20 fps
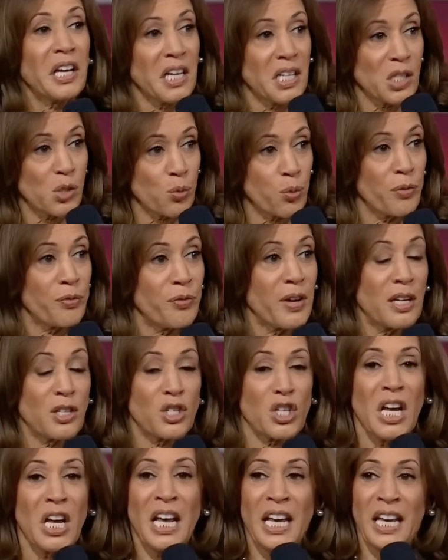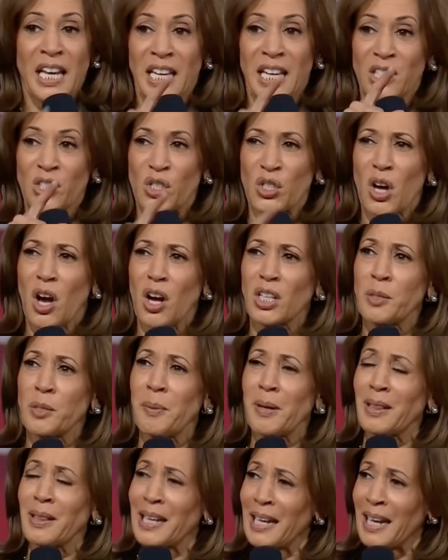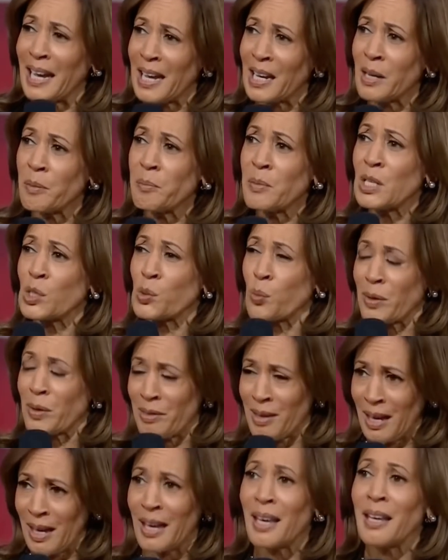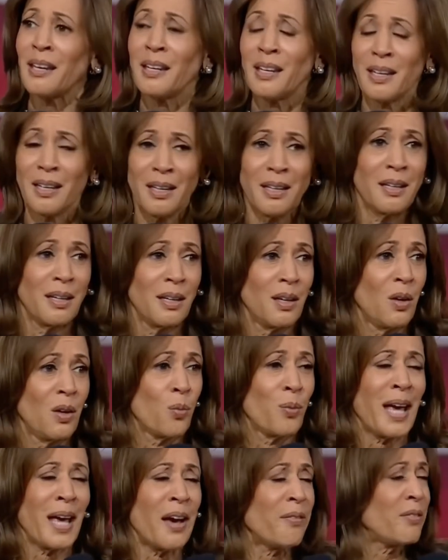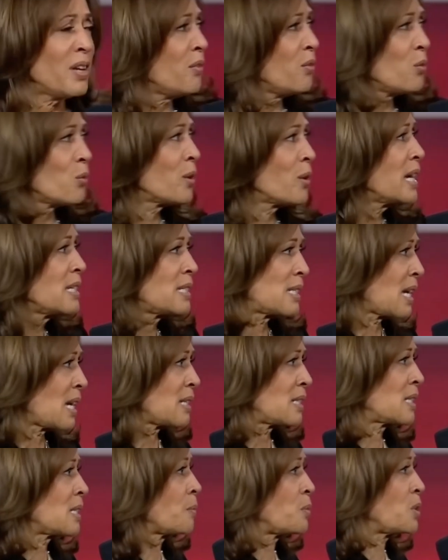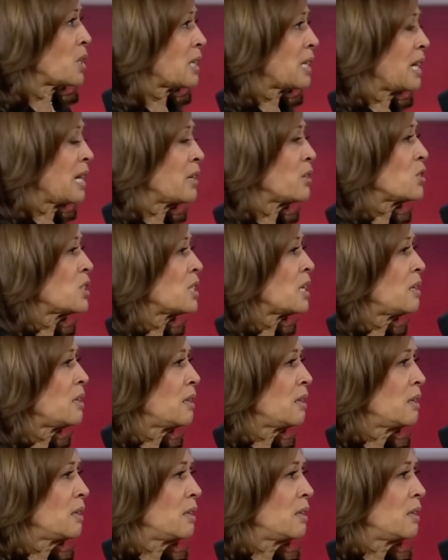his revenge. He has talked about the enemies within. We haven't even raised that subject, Anderson.